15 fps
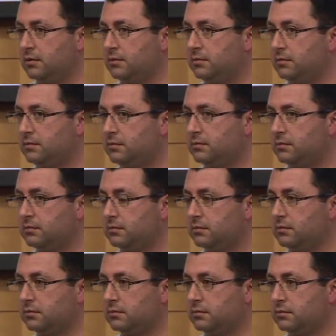Uh, how are you
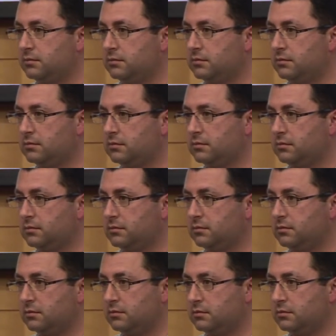differentiating yourselves
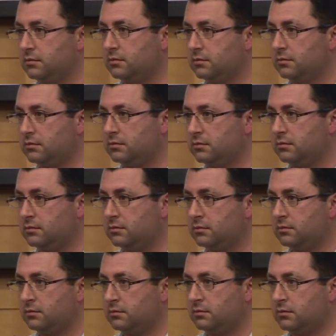from like other similar
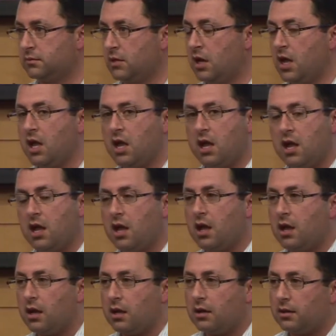sites? Because I think I've
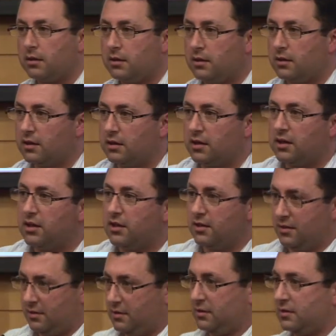seen
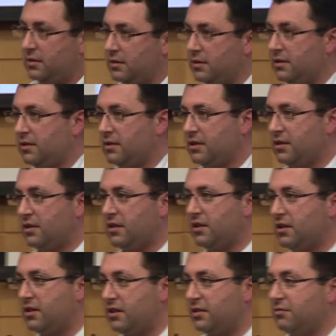a couple
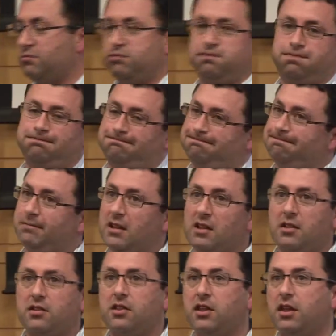other
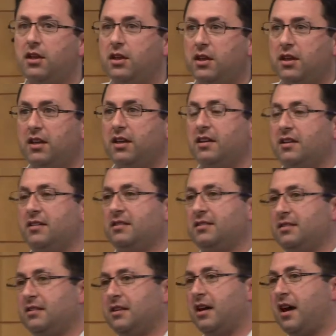ones. The
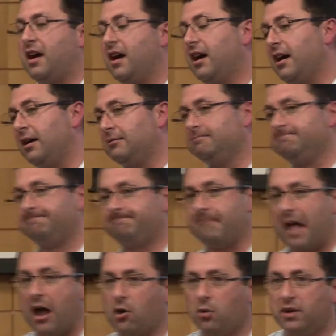um,
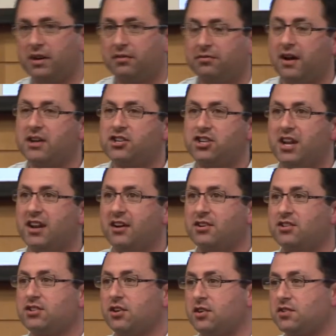how we differentiating
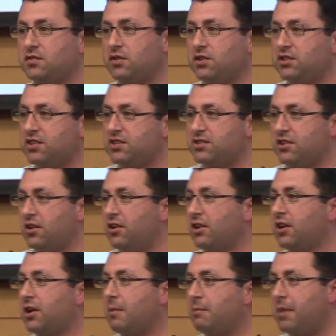ourselves versus our
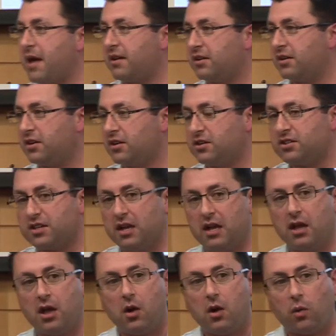competitors.
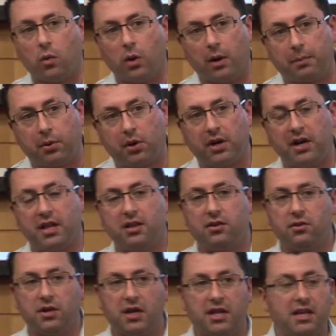We're pretty
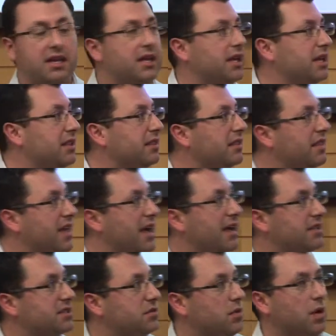unique in
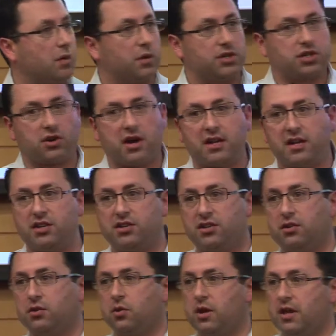that what we're trying to
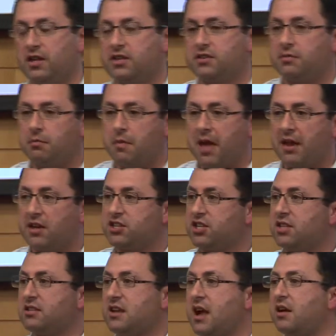do is manage the
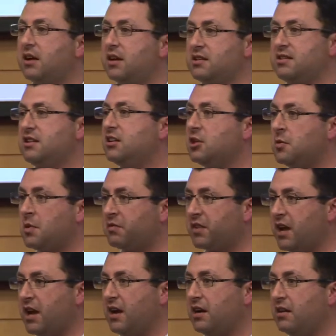entire continuum of
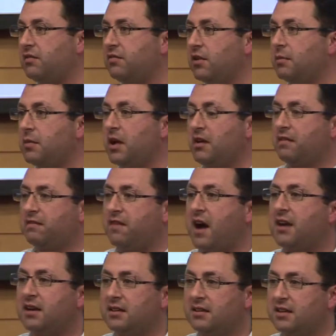care from
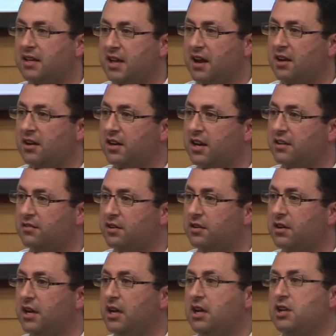finding the
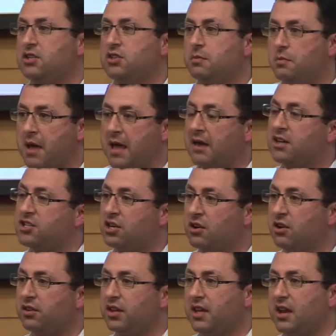caregiver to managing
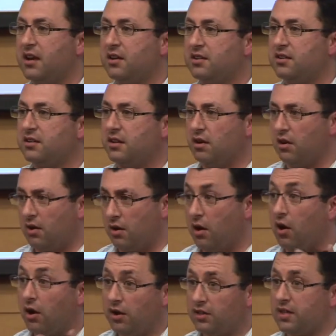all the care
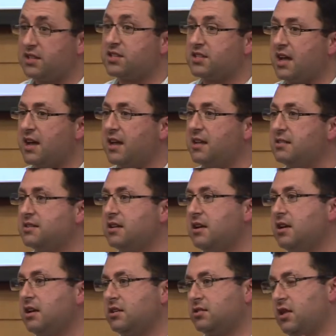on the site
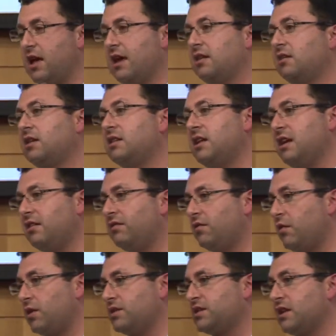to handling the
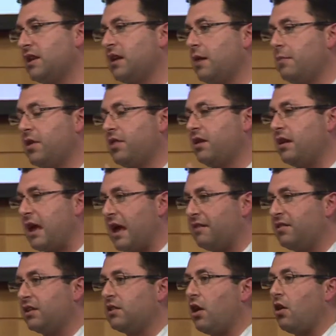invoicing, but then having the